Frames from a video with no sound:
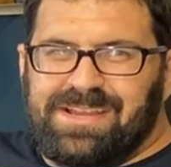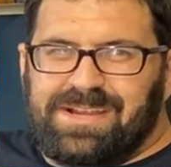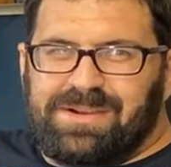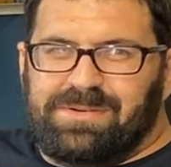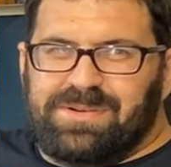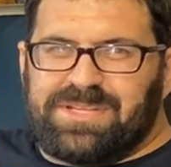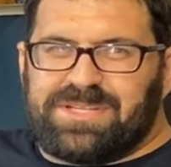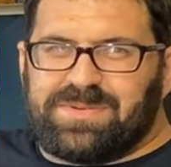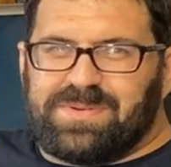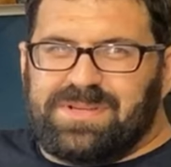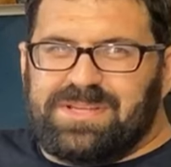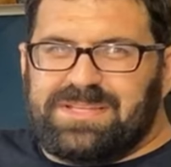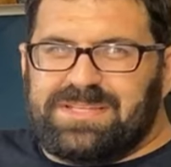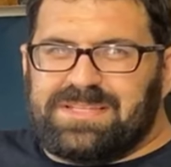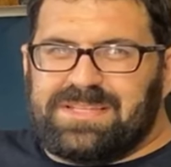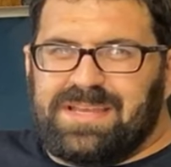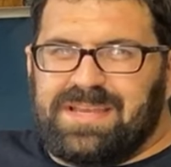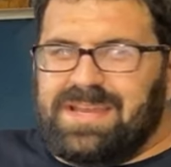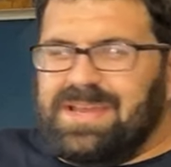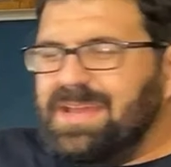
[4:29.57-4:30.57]
which
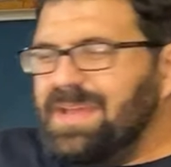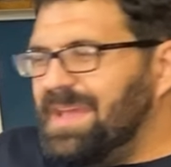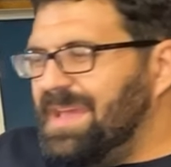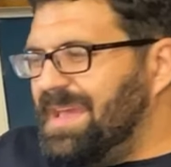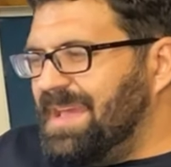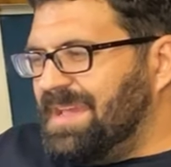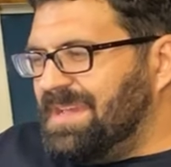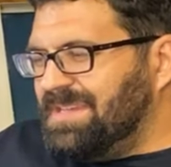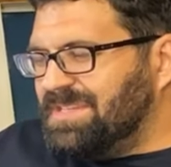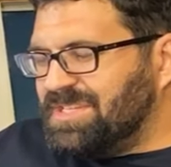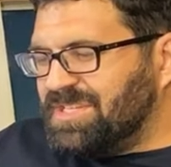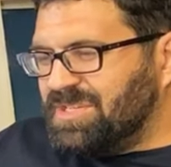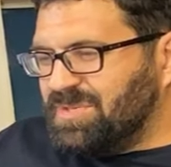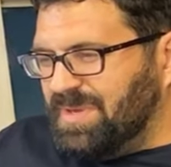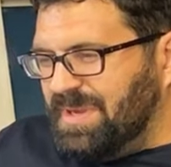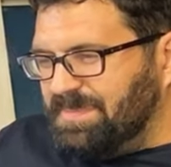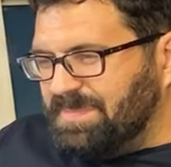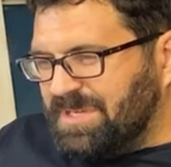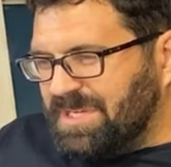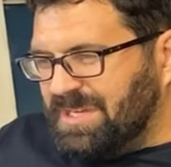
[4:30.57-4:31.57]
was a
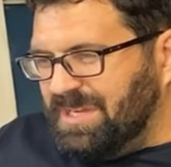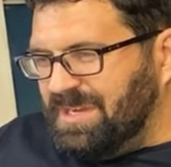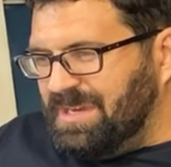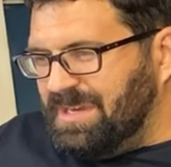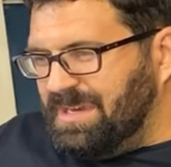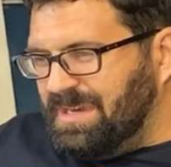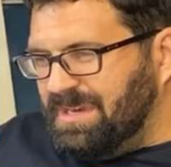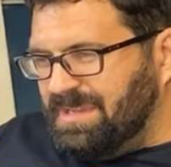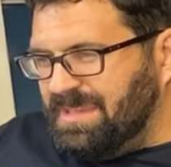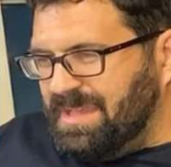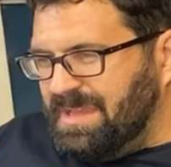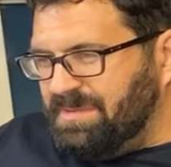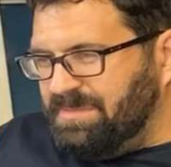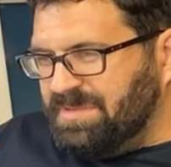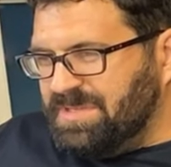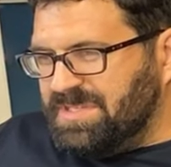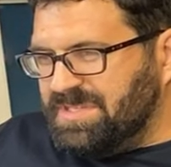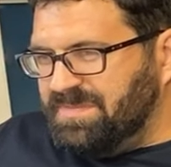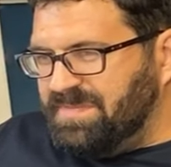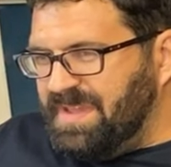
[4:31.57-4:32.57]
stripped car that
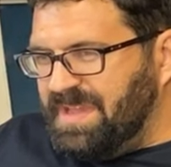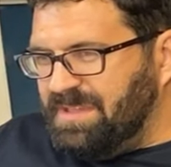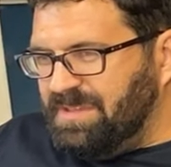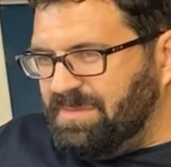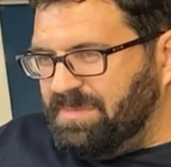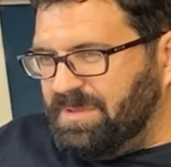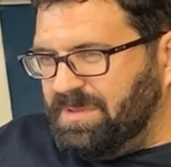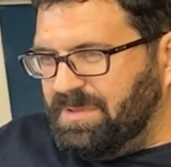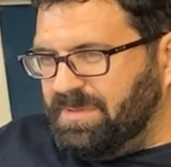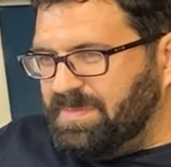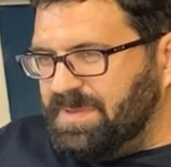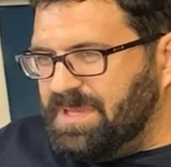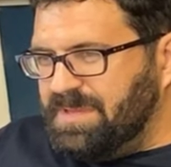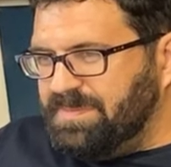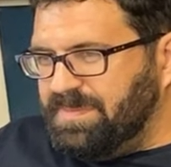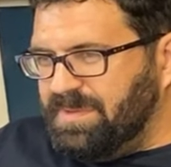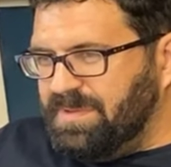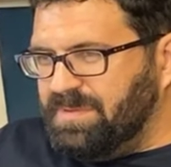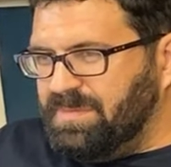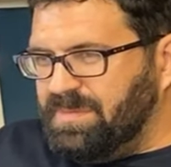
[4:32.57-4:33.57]
was available to
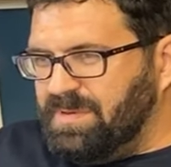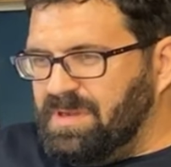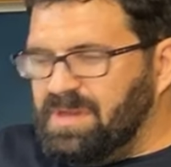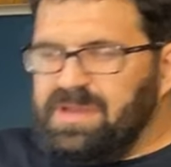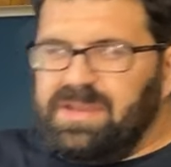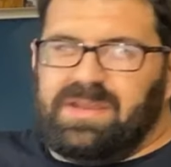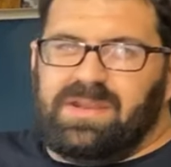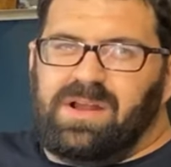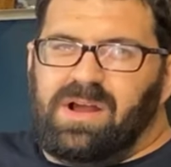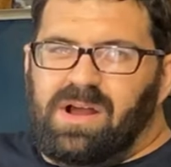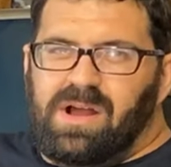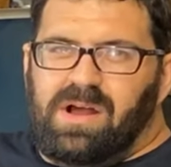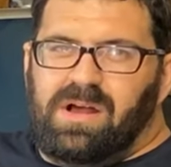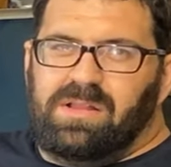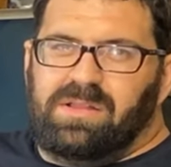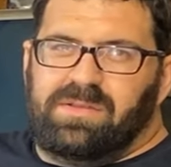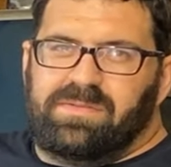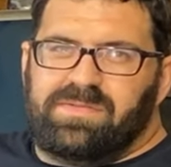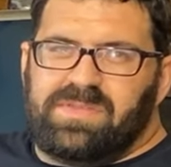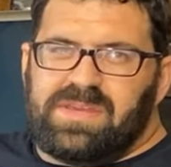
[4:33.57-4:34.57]
people who wanted
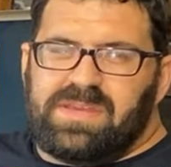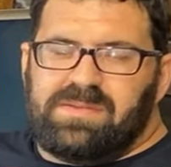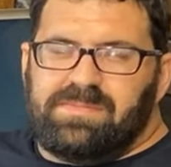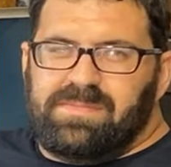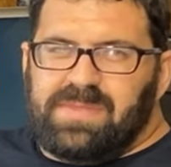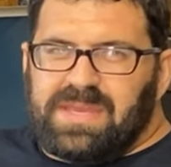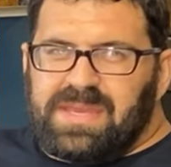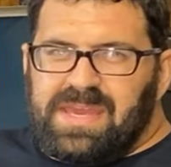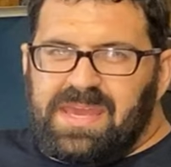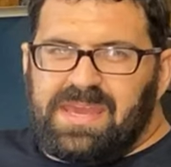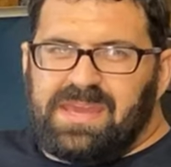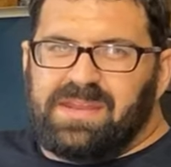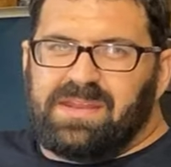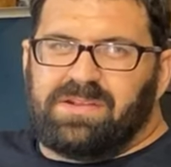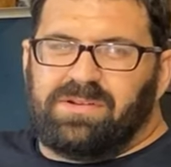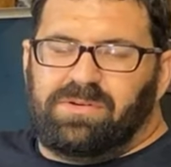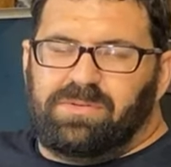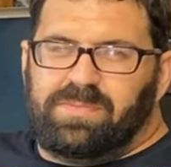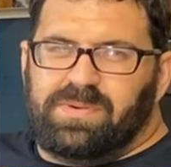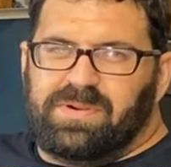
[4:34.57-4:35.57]
all of the
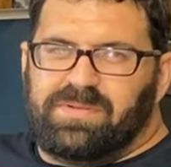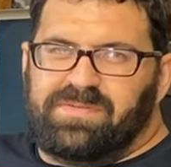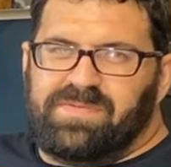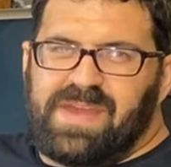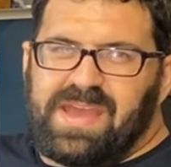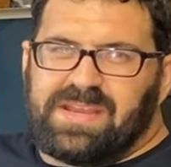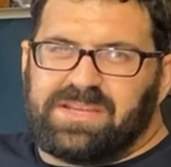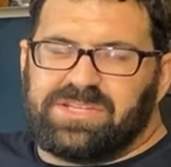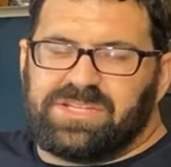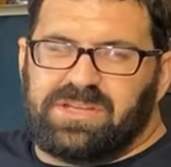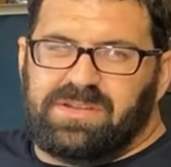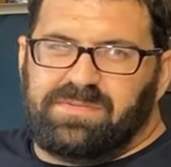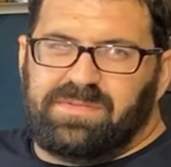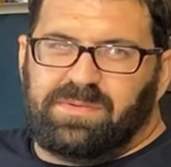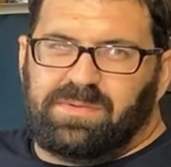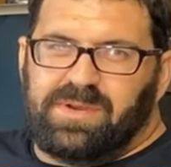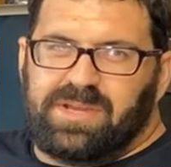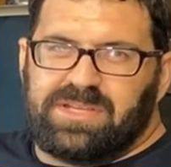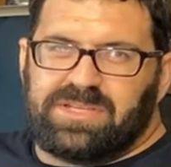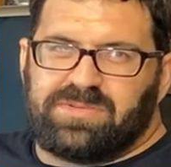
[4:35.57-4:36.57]
mechanical perfection of the
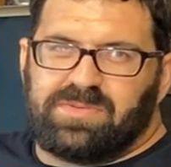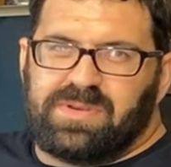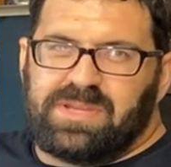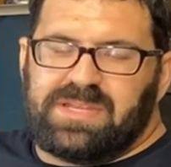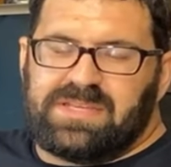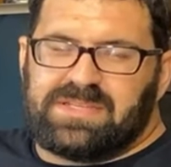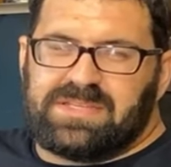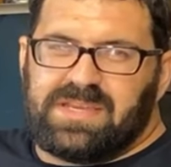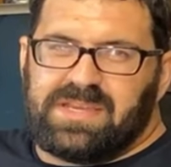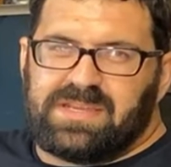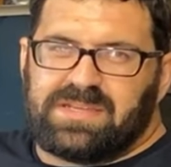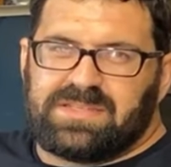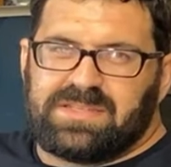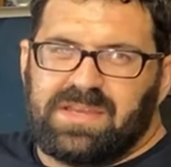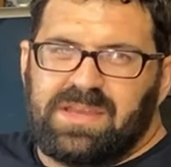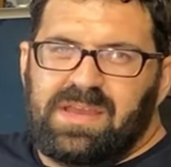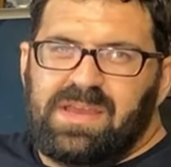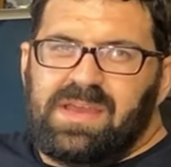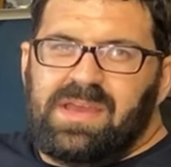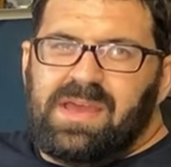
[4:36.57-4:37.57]
126
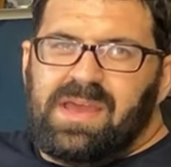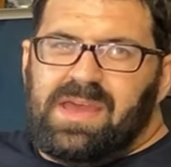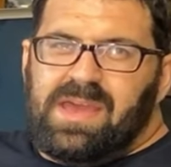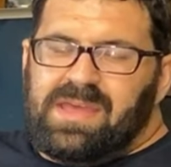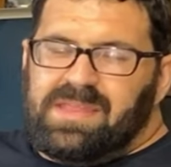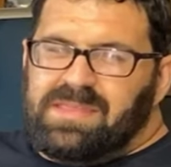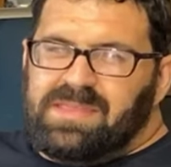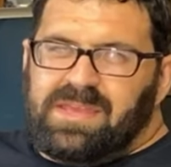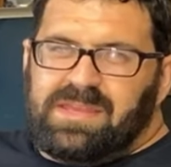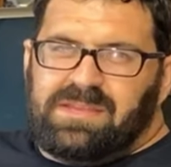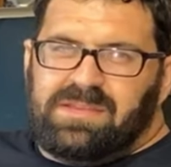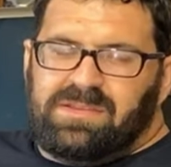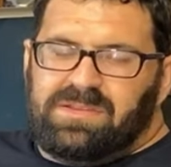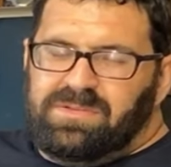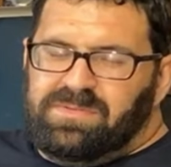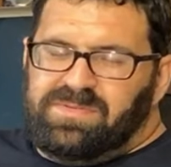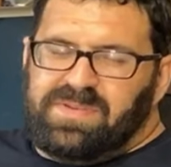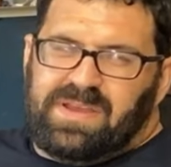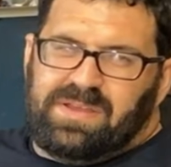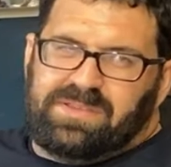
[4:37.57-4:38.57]
and they
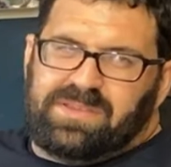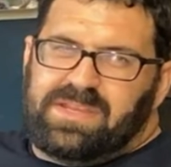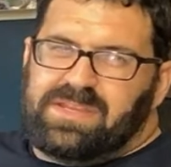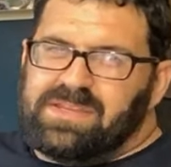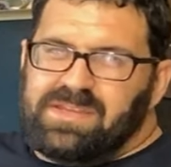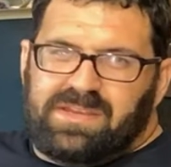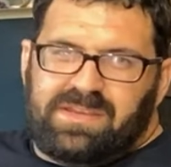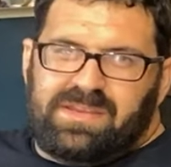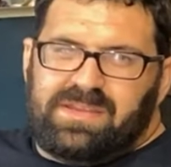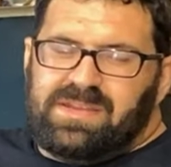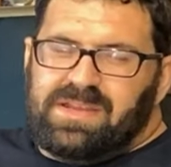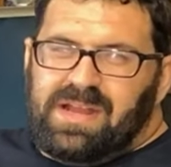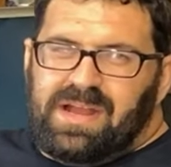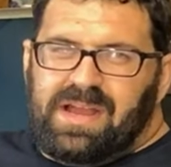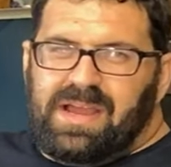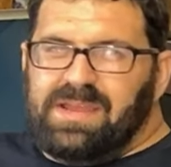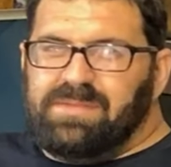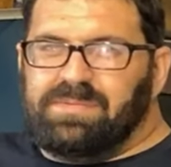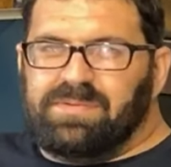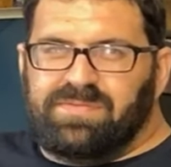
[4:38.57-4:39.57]
who felt they didn't need a
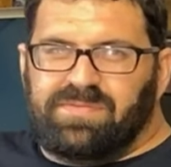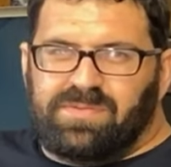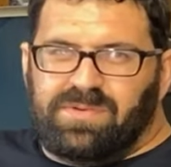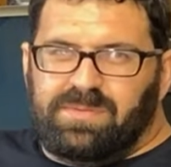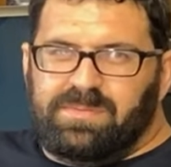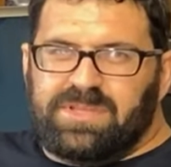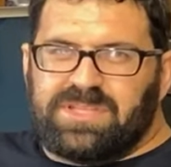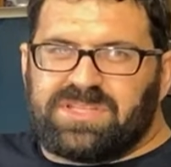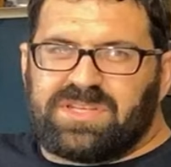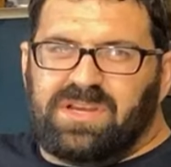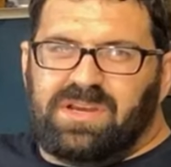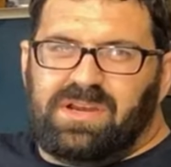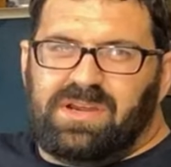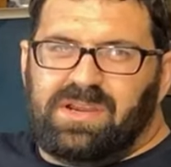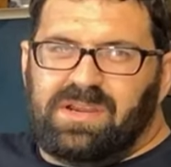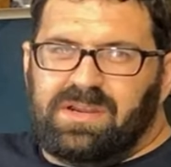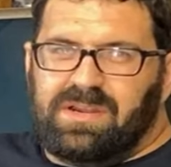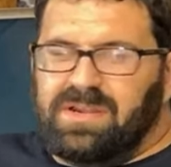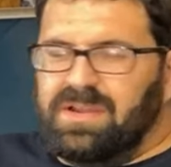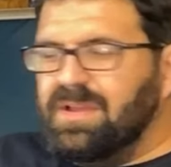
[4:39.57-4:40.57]
high performance
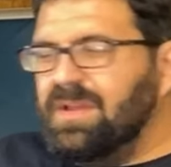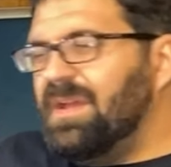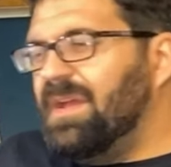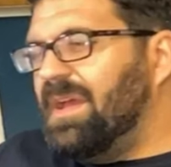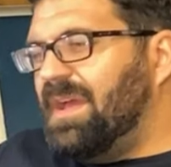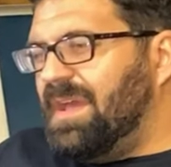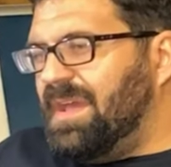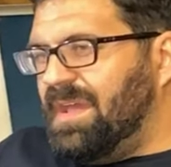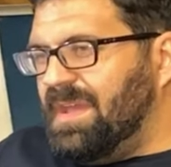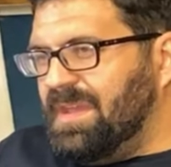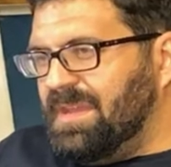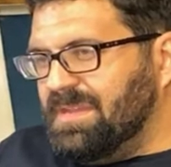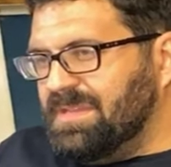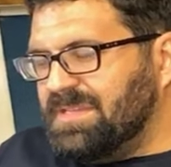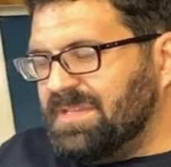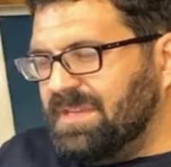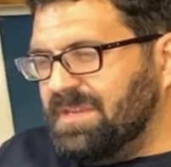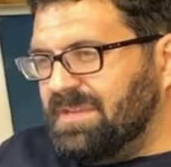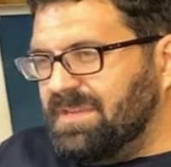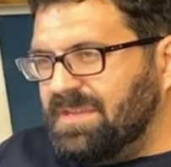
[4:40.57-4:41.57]
car and
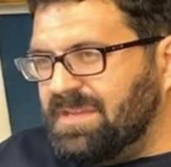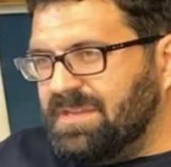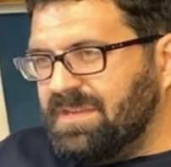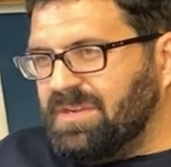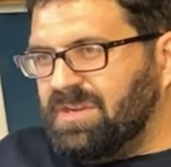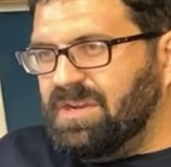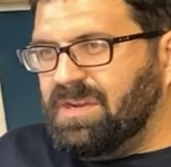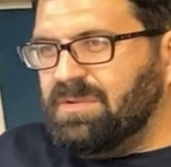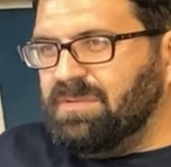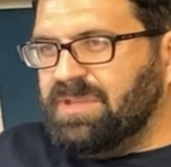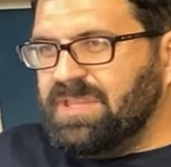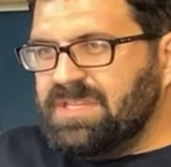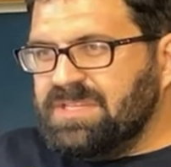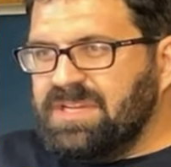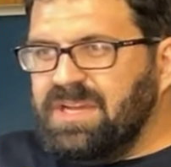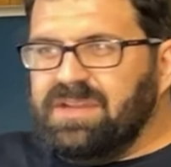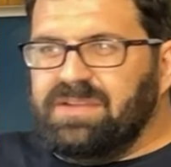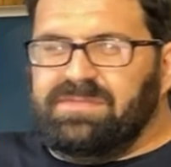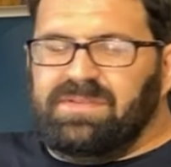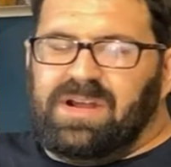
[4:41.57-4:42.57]
didn't need a car with a
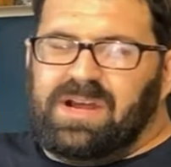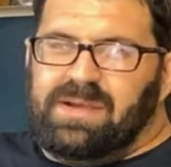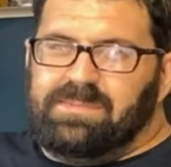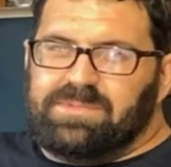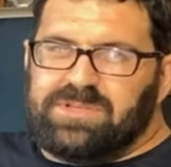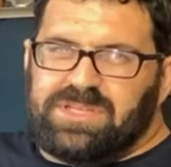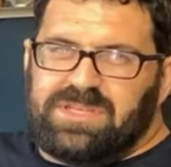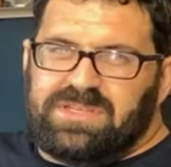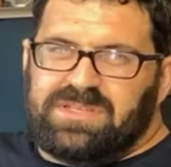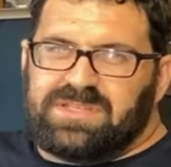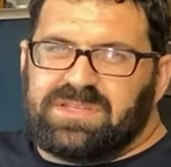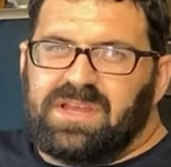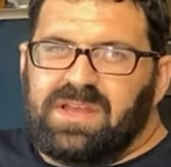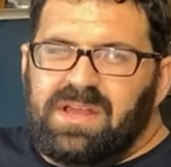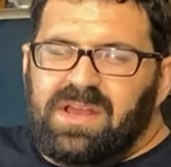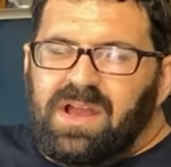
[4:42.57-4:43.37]
ton of options.